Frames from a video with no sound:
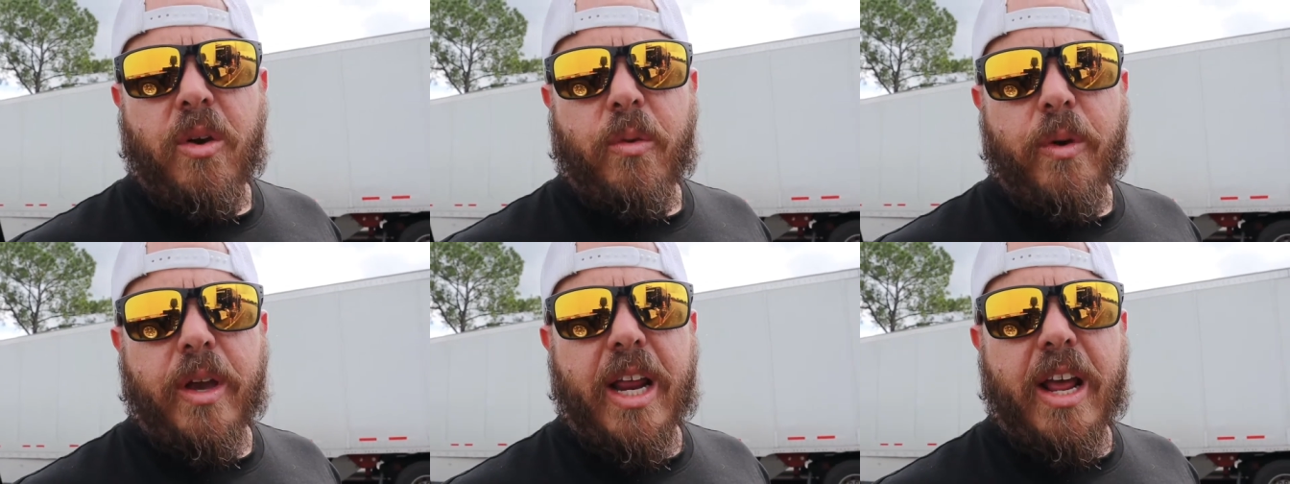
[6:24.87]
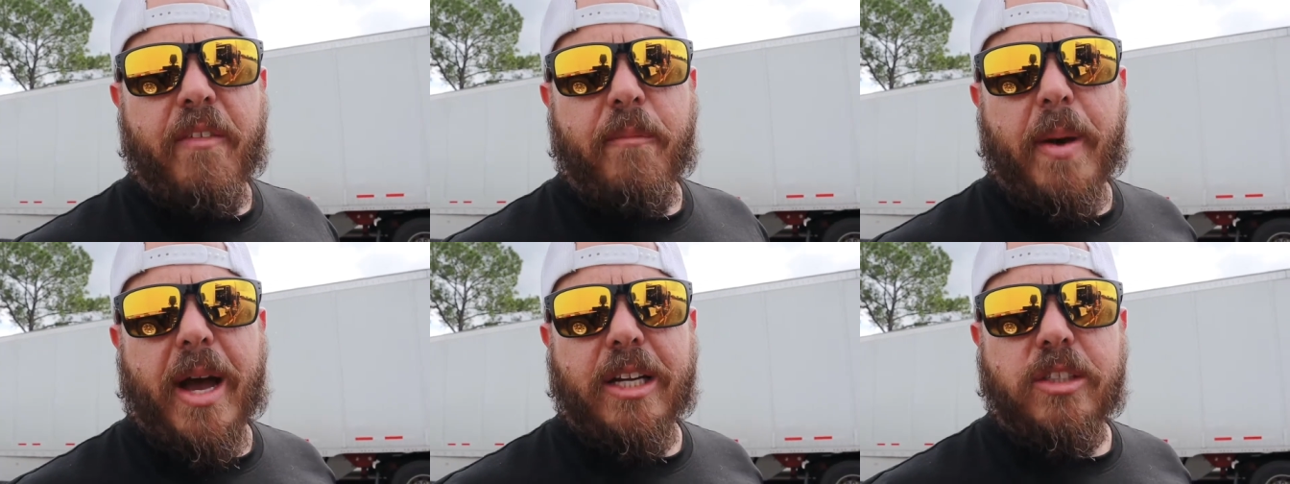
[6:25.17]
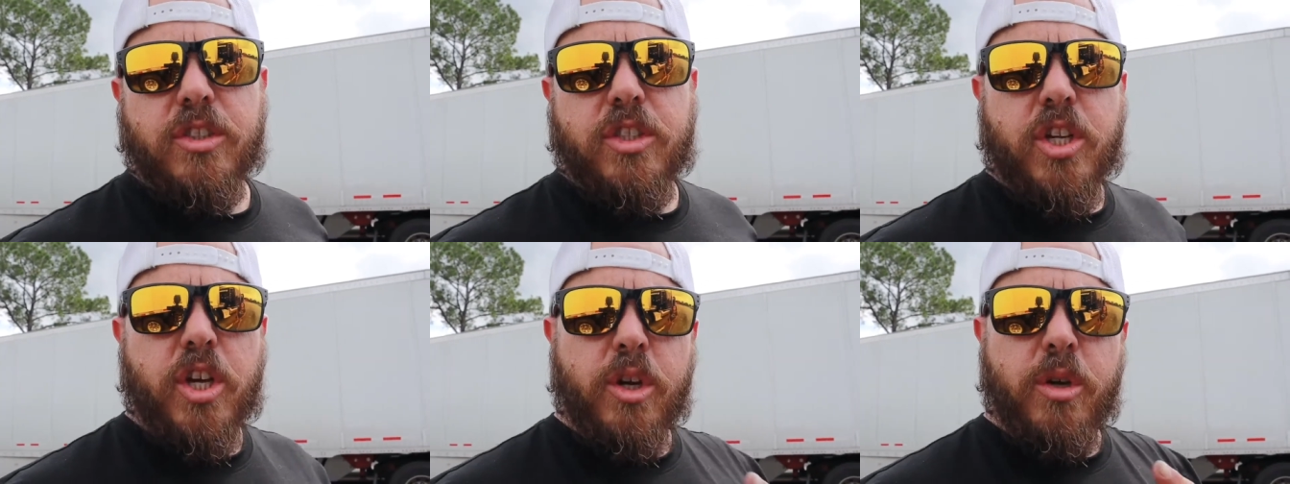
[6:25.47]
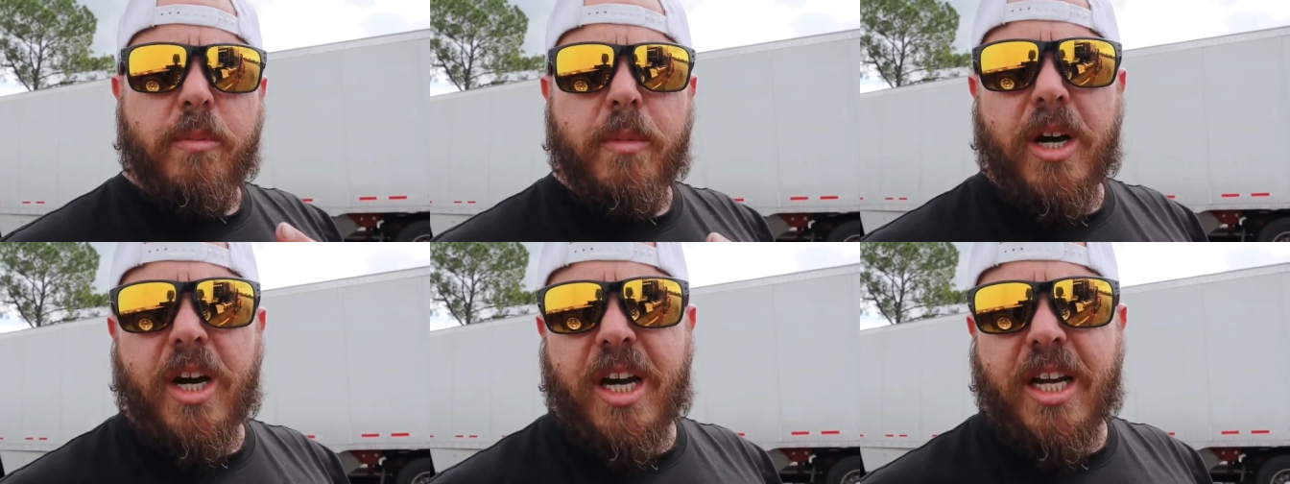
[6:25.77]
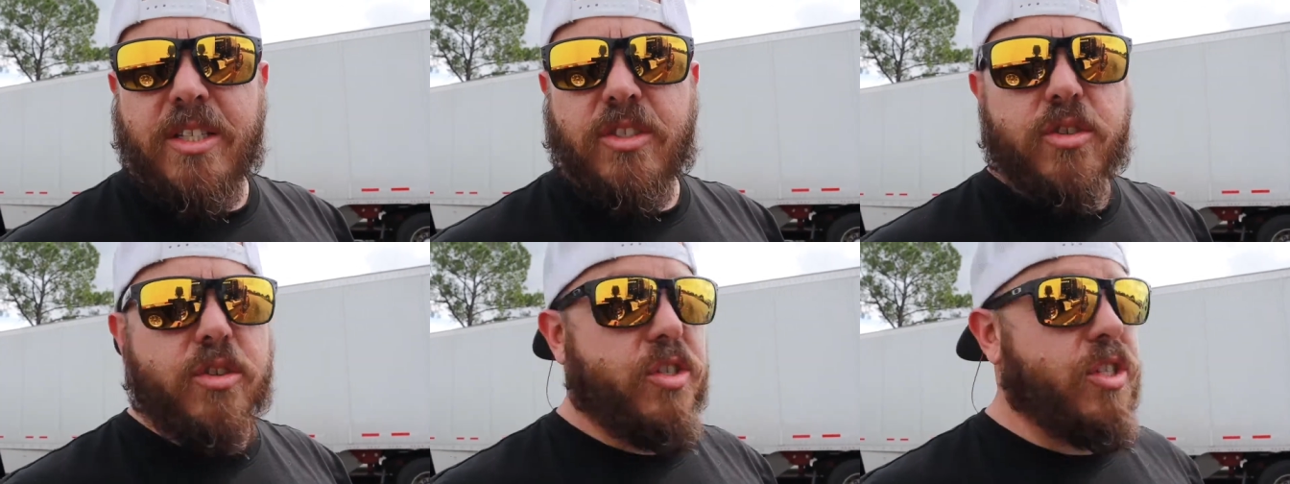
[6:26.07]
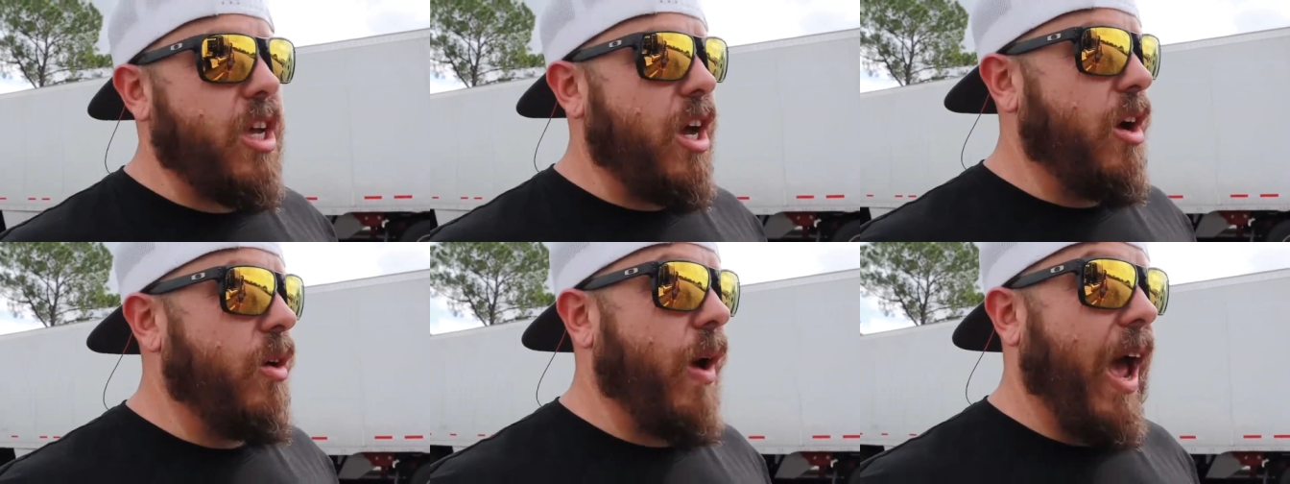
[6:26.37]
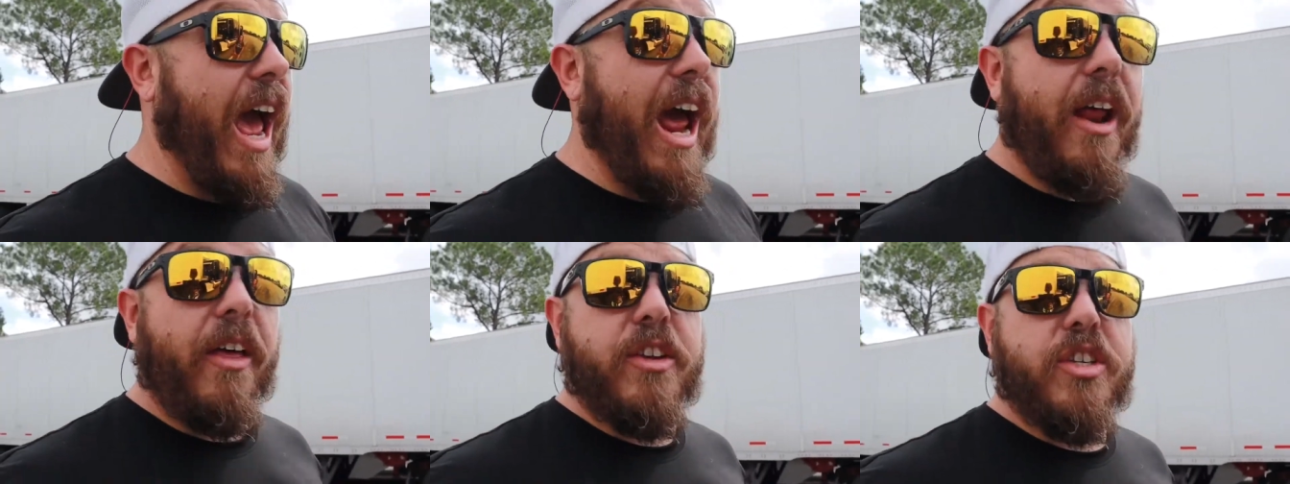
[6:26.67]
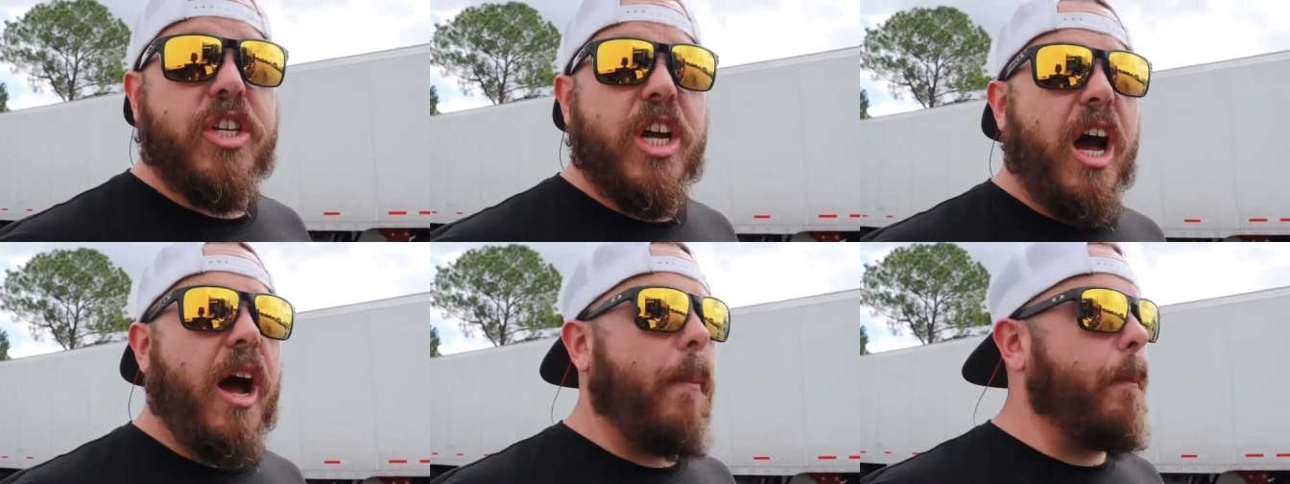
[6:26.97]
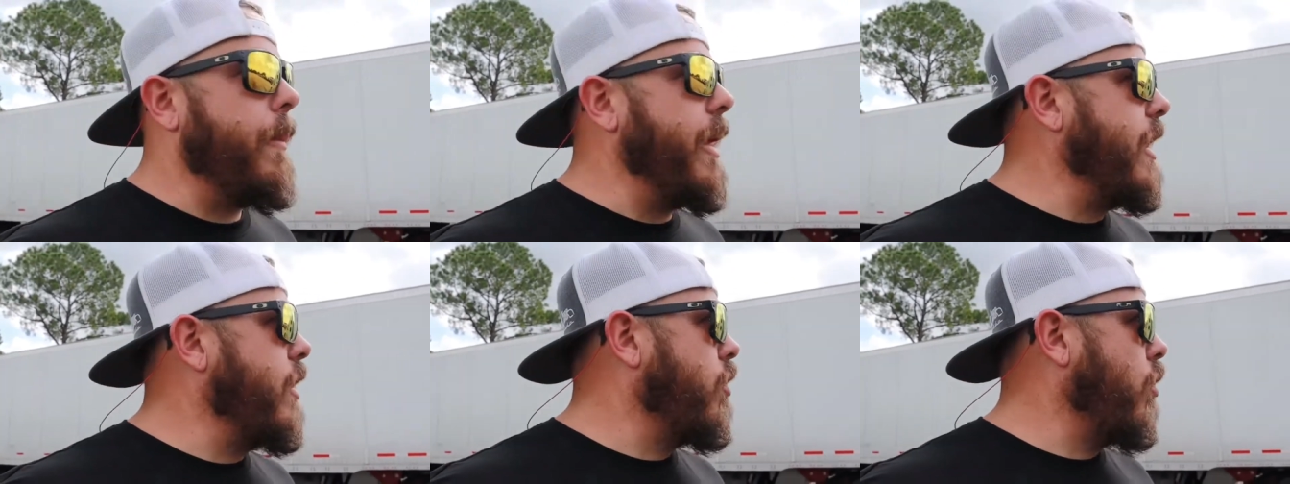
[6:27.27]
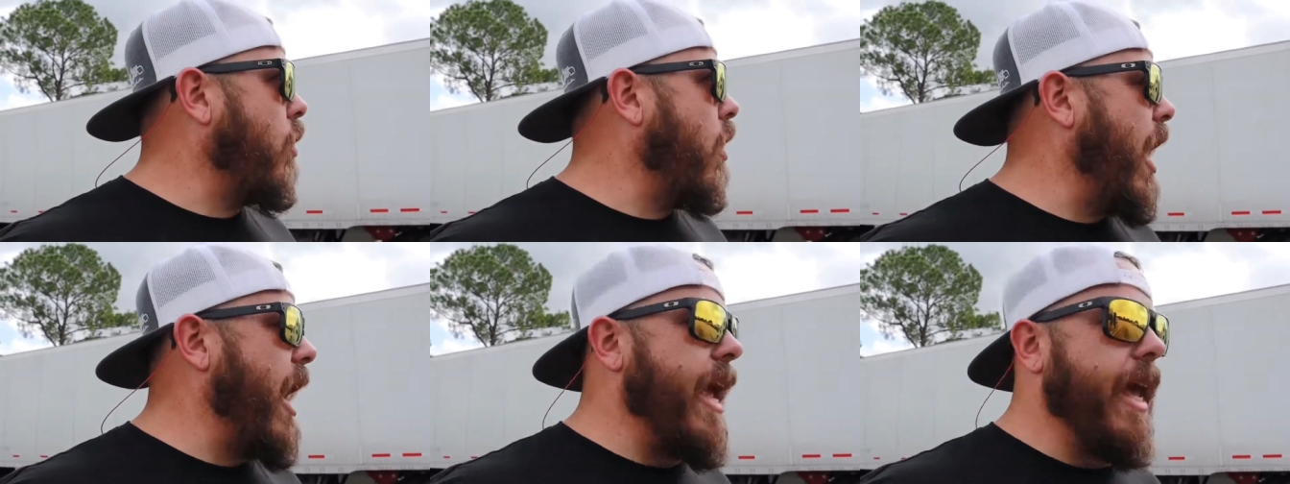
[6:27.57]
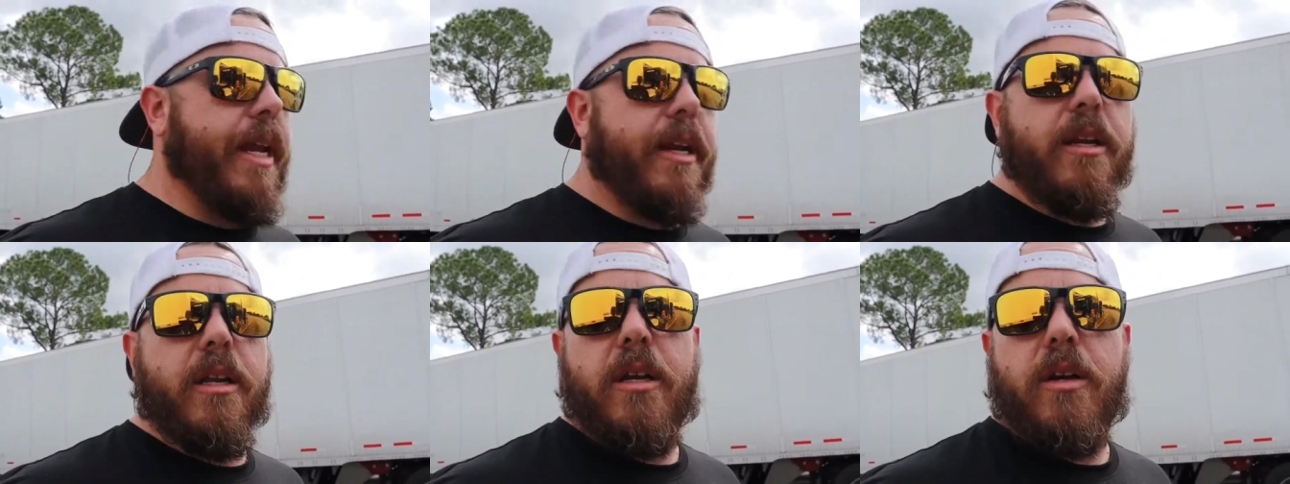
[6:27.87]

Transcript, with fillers: we have about two months or so out of the shop. Be great.